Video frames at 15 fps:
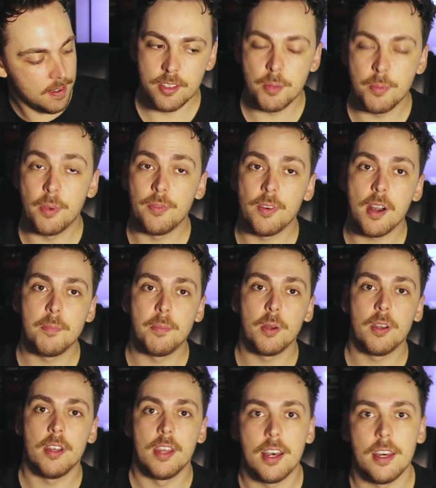So before I
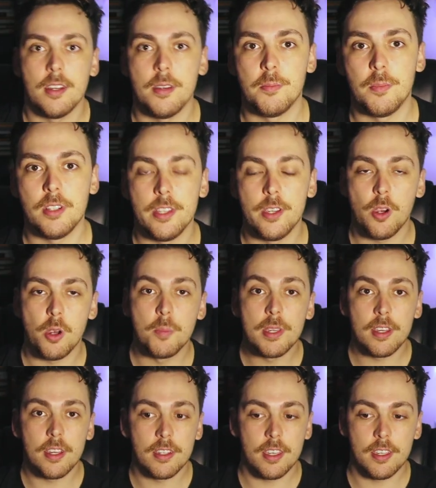put it out, I'm really
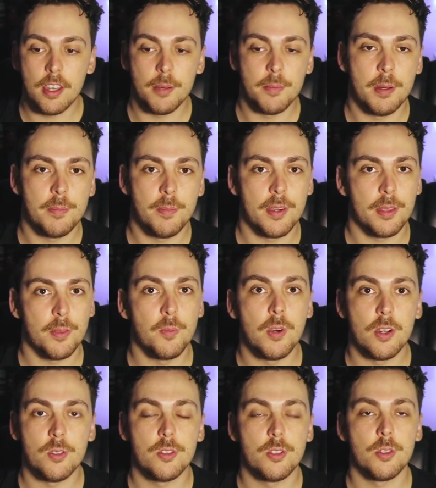hoping I can come up with
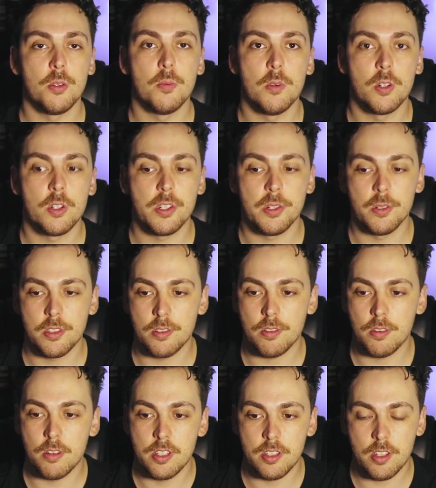one or two more short
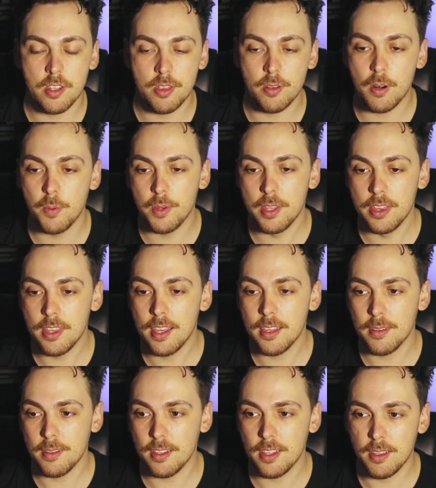stories to throw in
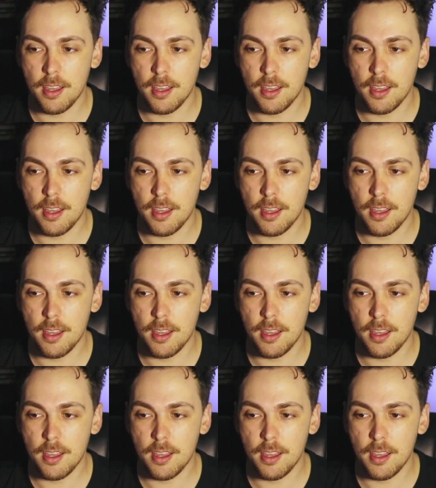there.